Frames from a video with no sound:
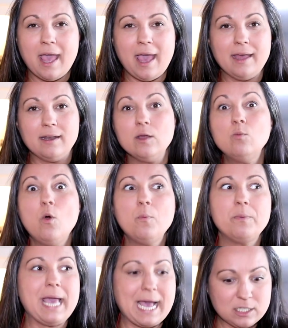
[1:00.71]
and it
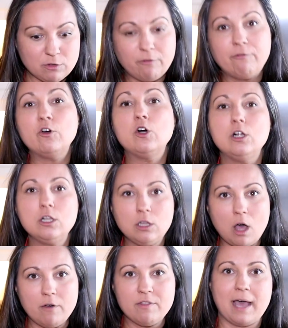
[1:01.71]
won't be as full
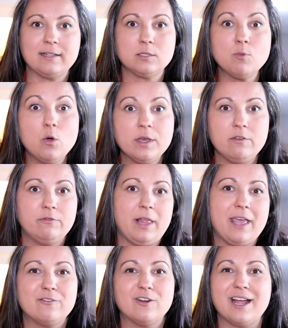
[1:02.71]
of that smoky
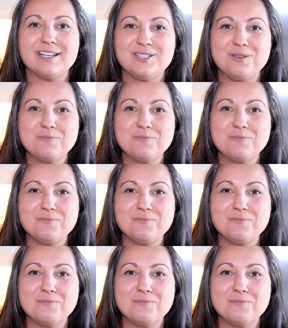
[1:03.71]
flavor as